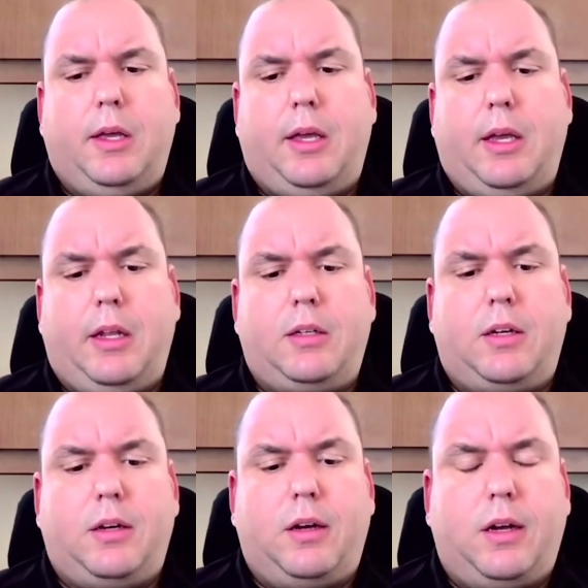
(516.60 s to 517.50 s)
And
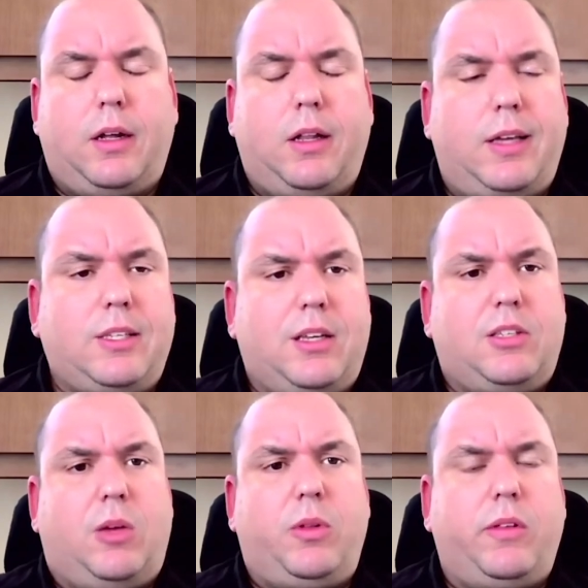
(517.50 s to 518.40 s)
uh, a classic
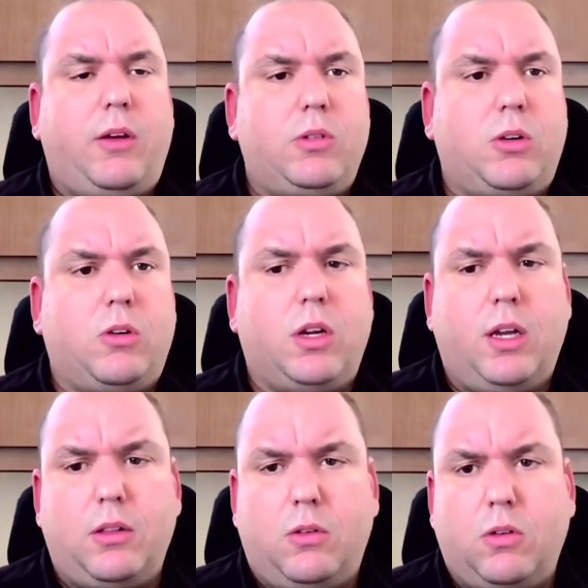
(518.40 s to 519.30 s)
example of that was
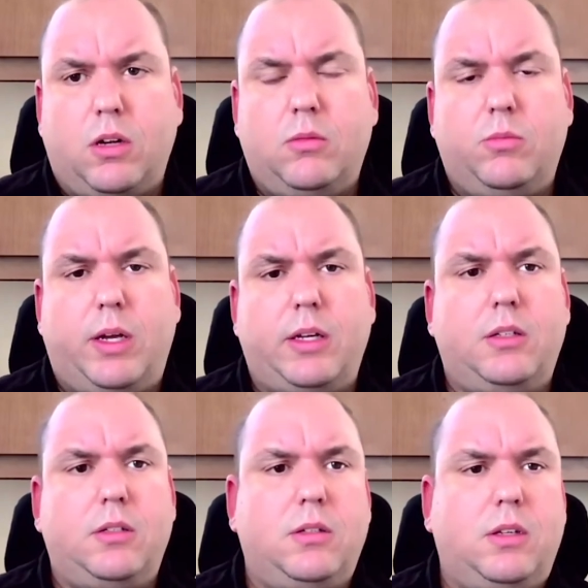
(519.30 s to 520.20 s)
Hurricane Laura back
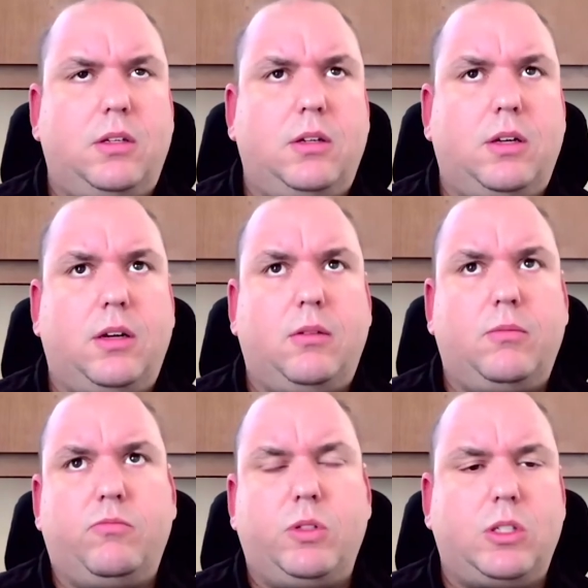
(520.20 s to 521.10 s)
in in uh,
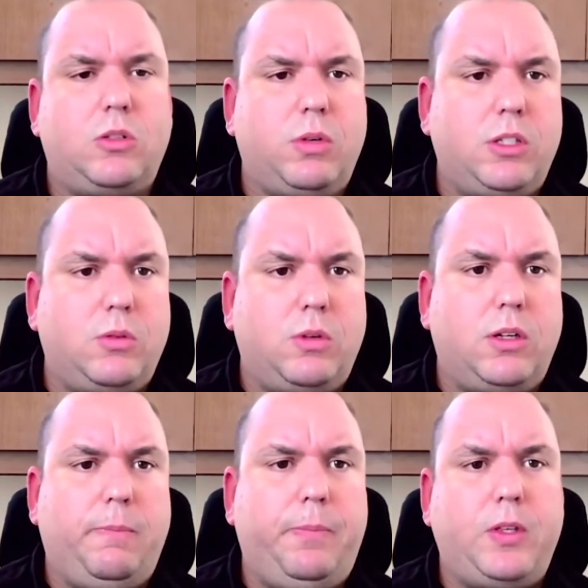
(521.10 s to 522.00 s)
was it
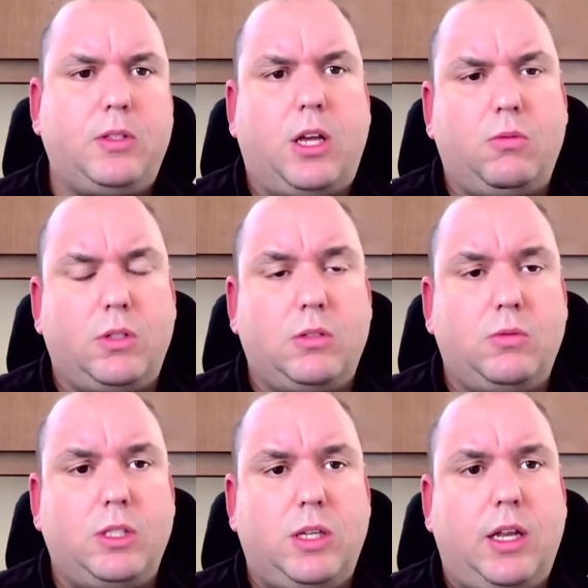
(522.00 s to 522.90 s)
2020 in Southwest
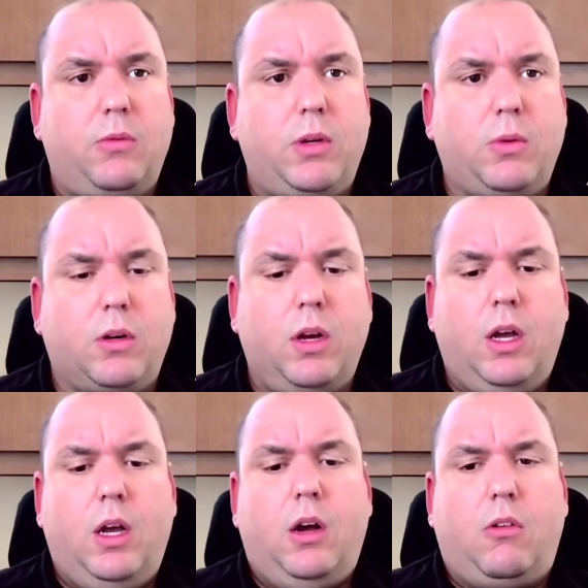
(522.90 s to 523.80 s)
Louisiana. We were
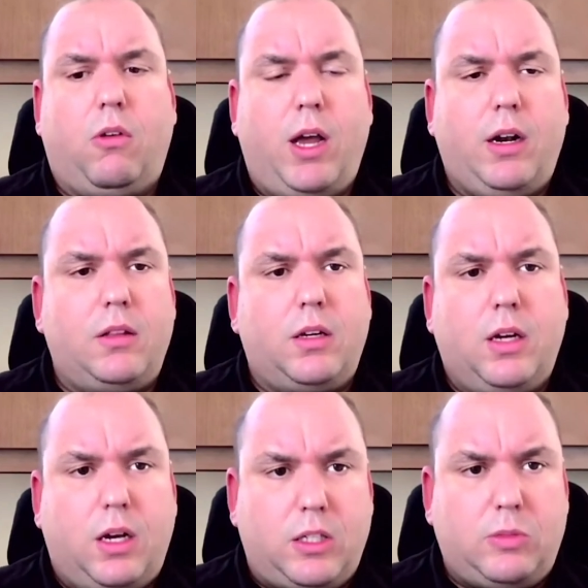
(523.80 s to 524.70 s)
right on the
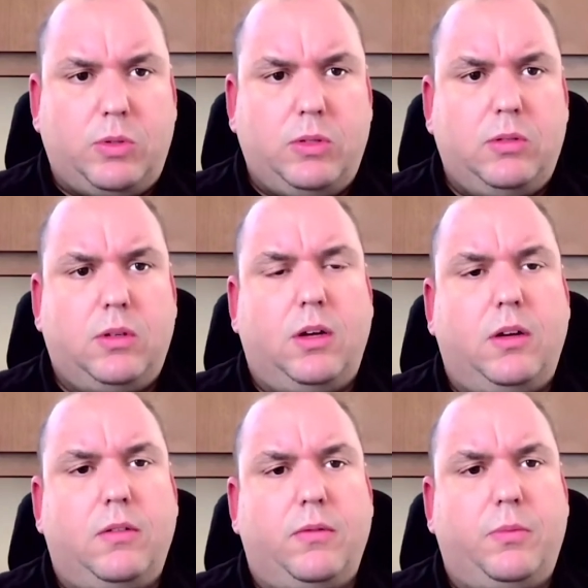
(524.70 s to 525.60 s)
cusp
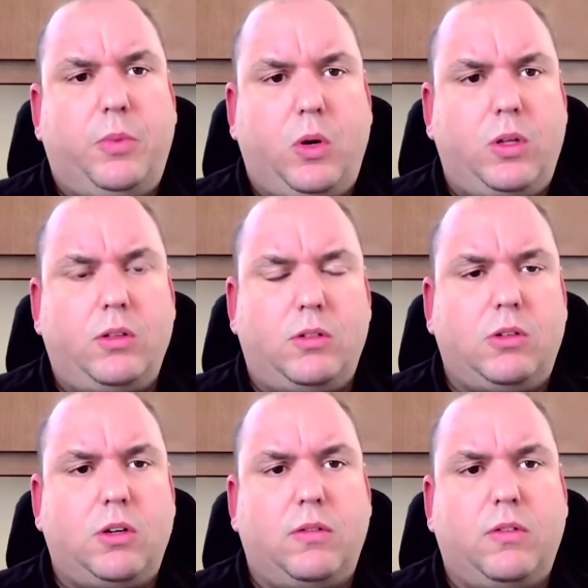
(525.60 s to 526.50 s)
of pulling the
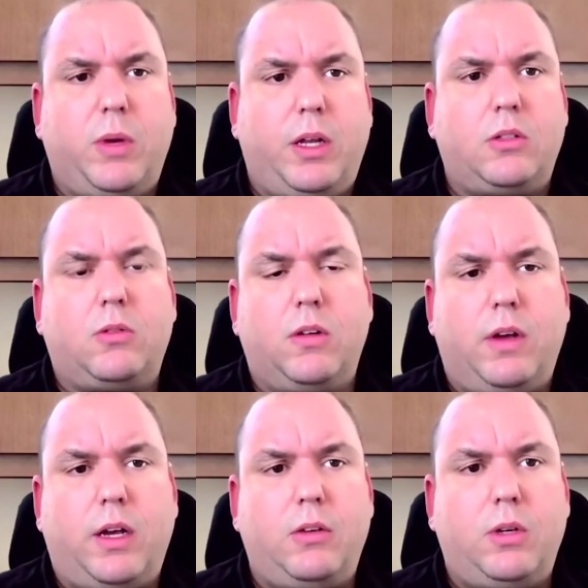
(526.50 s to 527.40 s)
trigger for mandatory
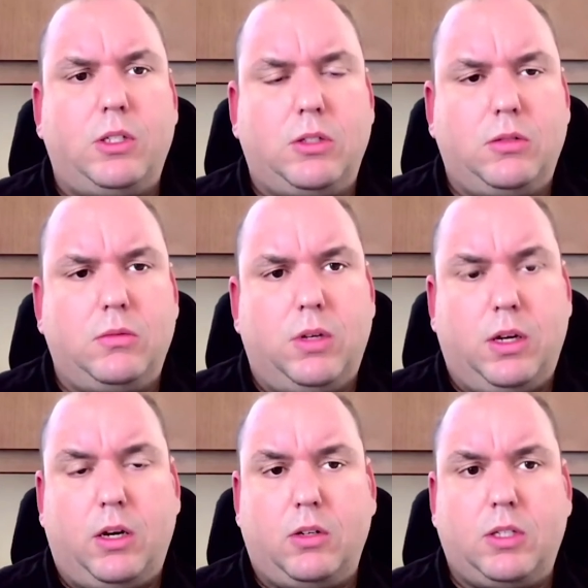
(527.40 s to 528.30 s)
evacuation in
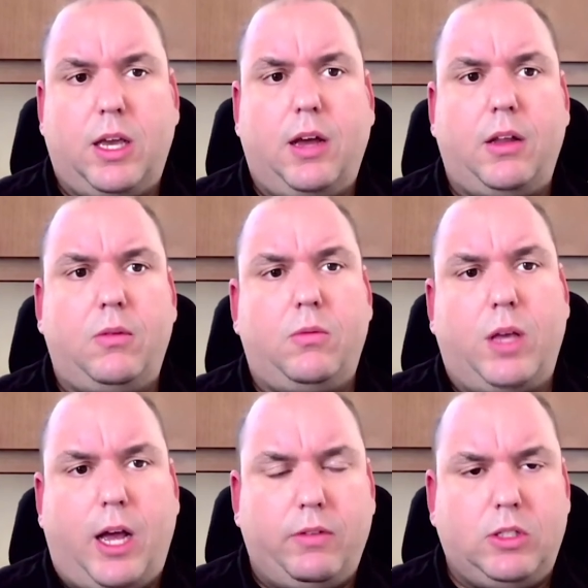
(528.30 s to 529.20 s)
Harris County.
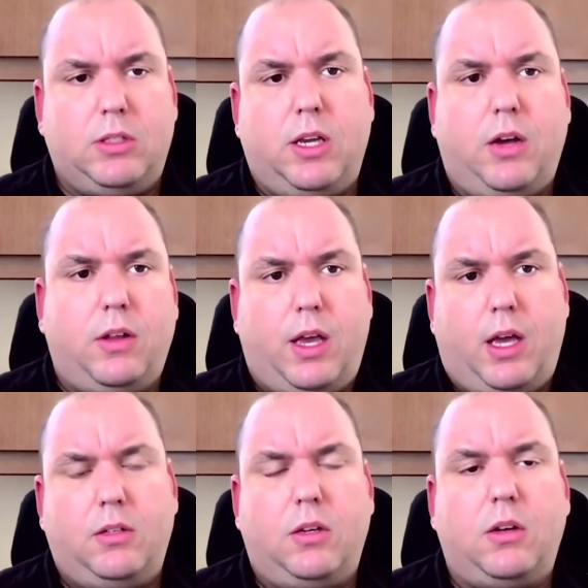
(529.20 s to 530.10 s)
Galveston County
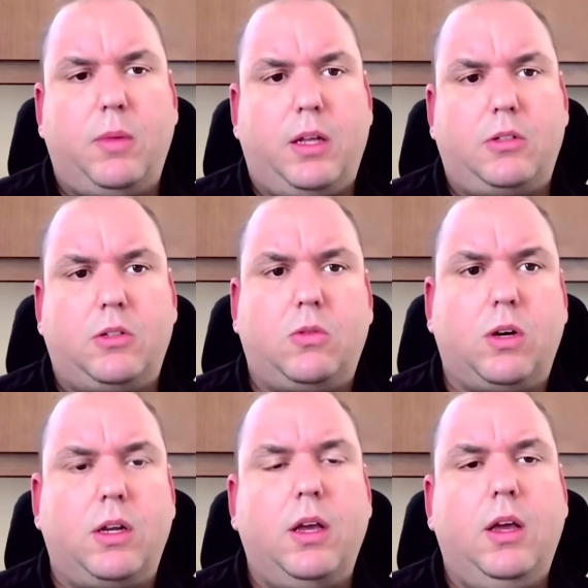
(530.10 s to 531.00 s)
had done a
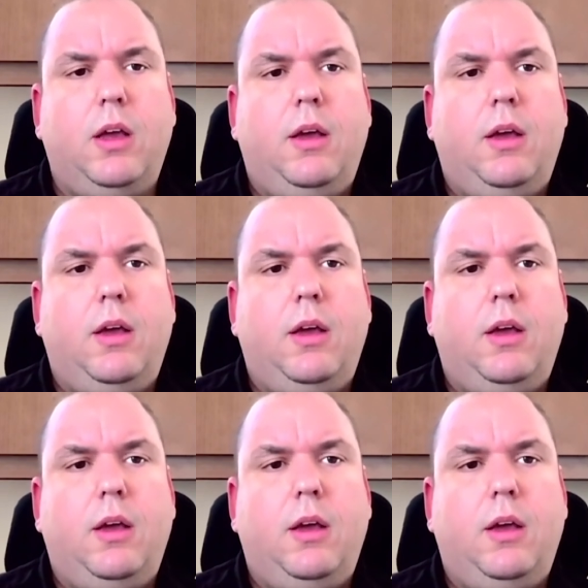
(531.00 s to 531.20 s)
mandatory.